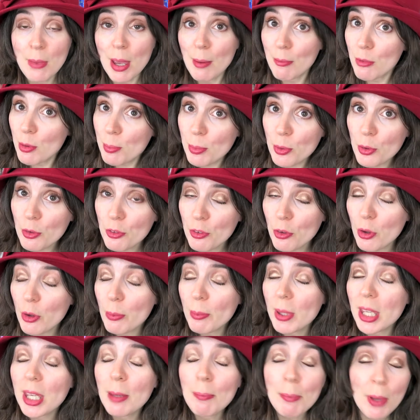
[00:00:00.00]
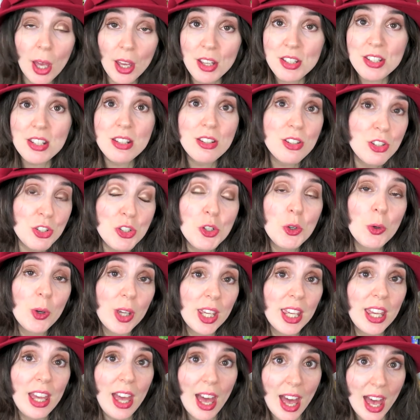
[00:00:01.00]
memorable for me, but I did
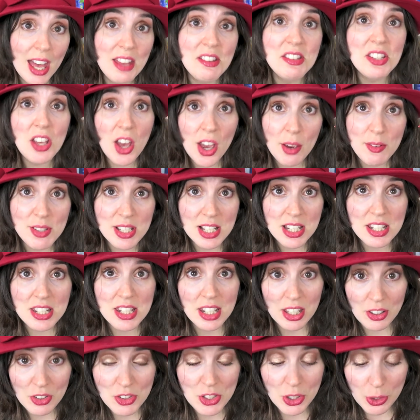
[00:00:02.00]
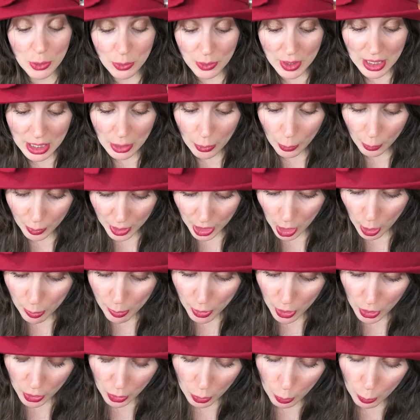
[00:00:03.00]
enjoy it as I was listening to the
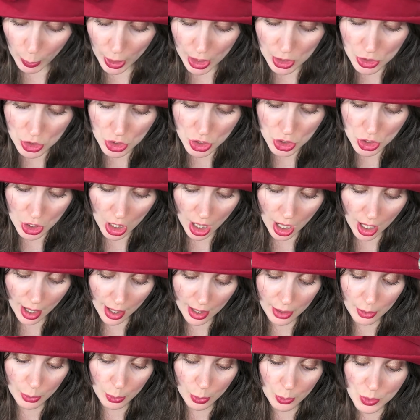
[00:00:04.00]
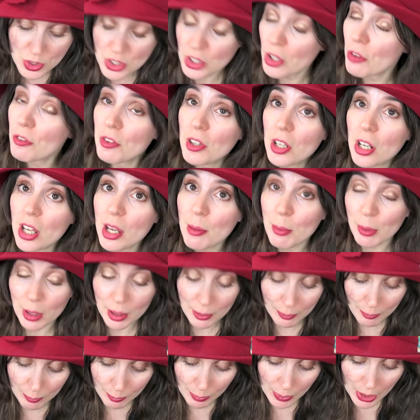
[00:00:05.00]
audiobook, which I also got from the
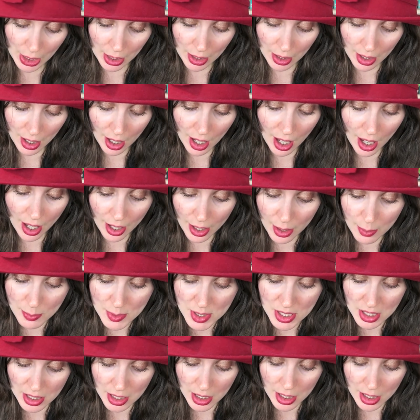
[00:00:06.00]
library. So